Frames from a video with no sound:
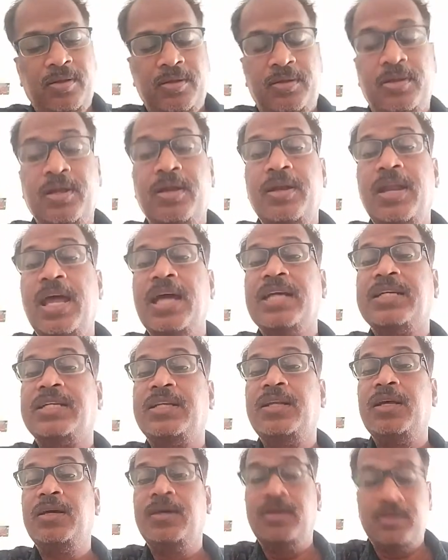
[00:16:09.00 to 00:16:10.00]
So next
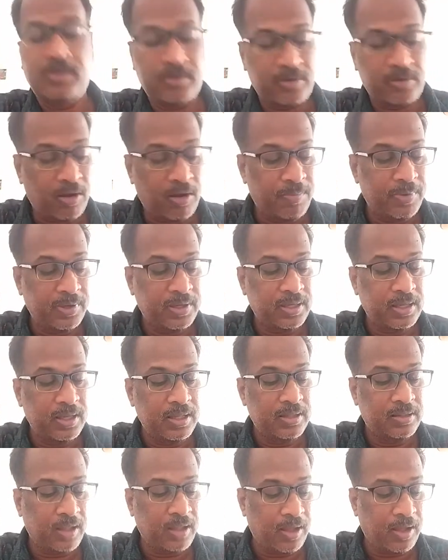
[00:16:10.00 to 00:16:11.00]
topic
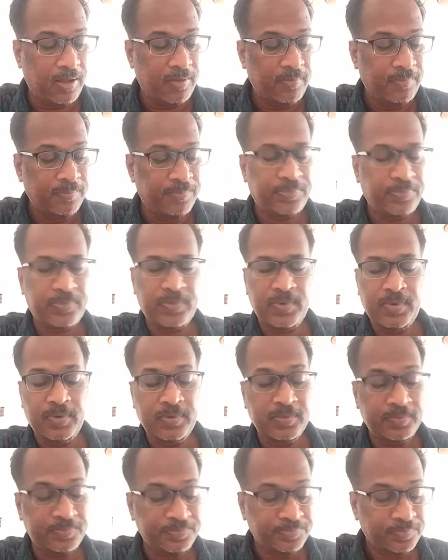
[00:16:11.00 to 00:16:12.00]
is the
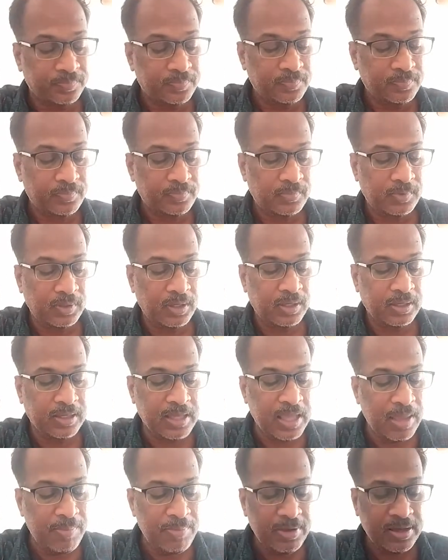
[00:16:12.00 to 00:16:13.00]

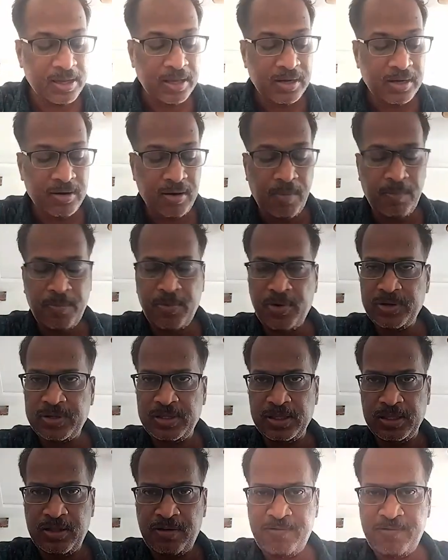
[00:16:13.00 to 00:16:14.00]
chemical compounds
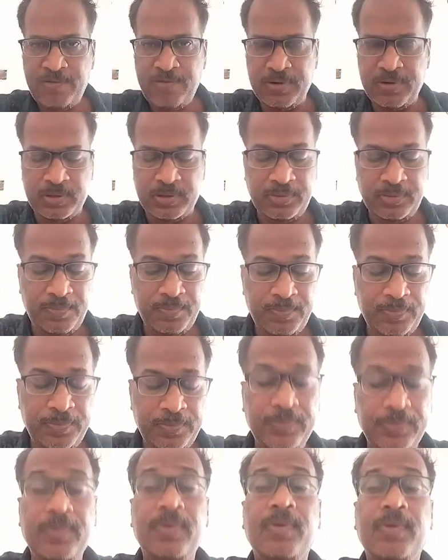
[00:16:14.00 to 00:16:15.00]
in the food.
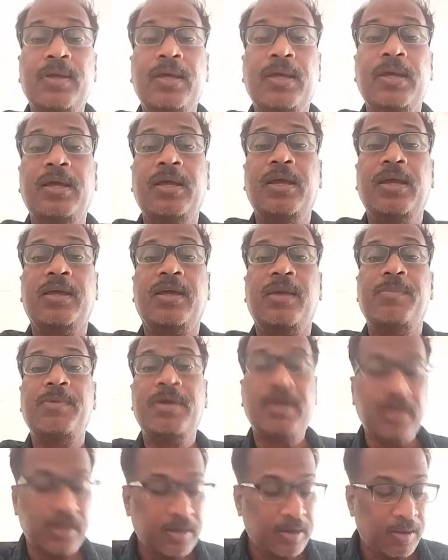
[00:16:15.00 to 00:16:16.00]

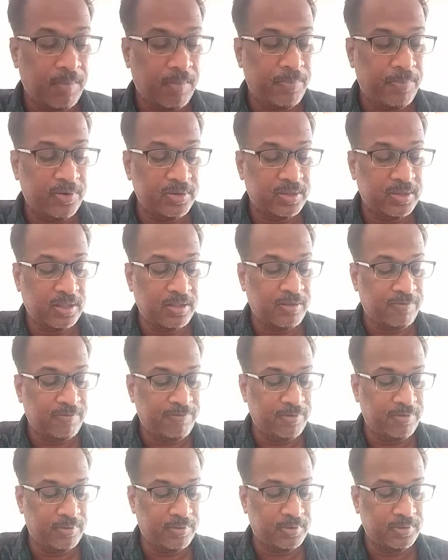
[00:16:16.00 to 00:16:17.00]
Chemical compounds in the
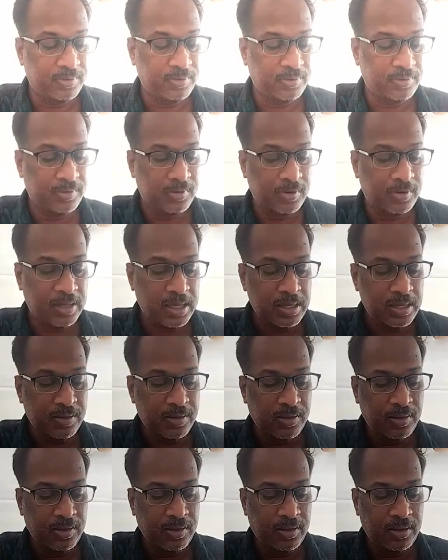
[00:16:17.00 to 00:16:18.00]
food. Okay.
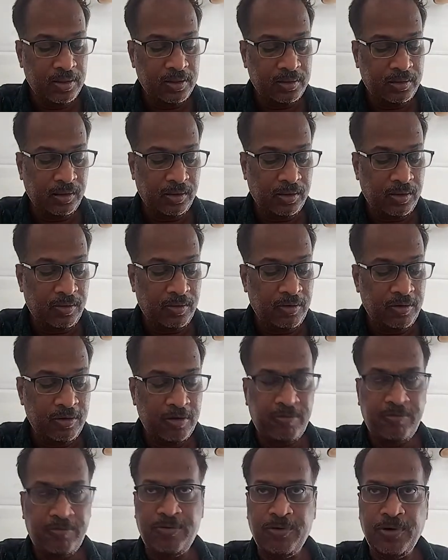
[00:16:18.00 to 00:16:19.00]
So
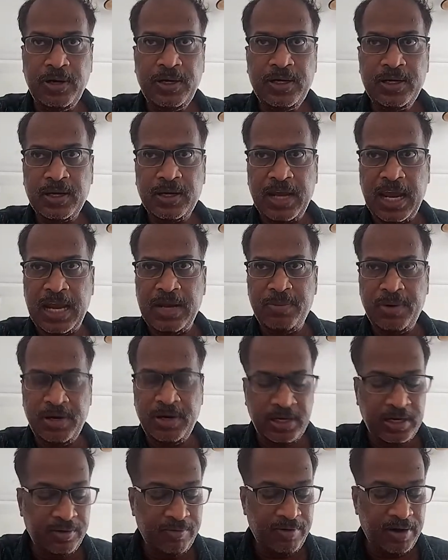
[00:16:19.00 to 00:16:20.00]
food can be
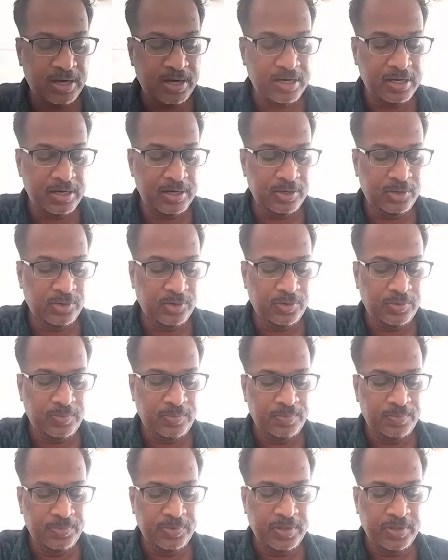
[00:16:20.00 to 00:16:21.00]
divided
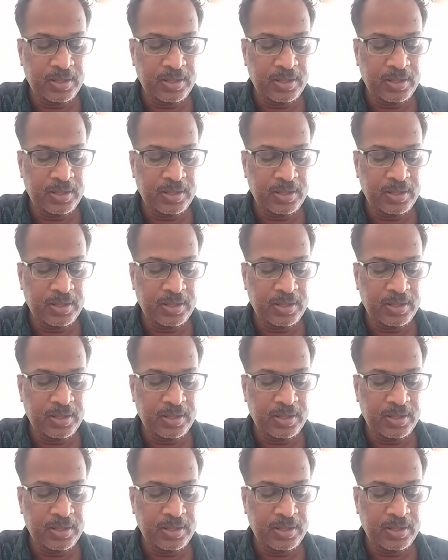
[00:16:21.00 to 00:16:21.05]
into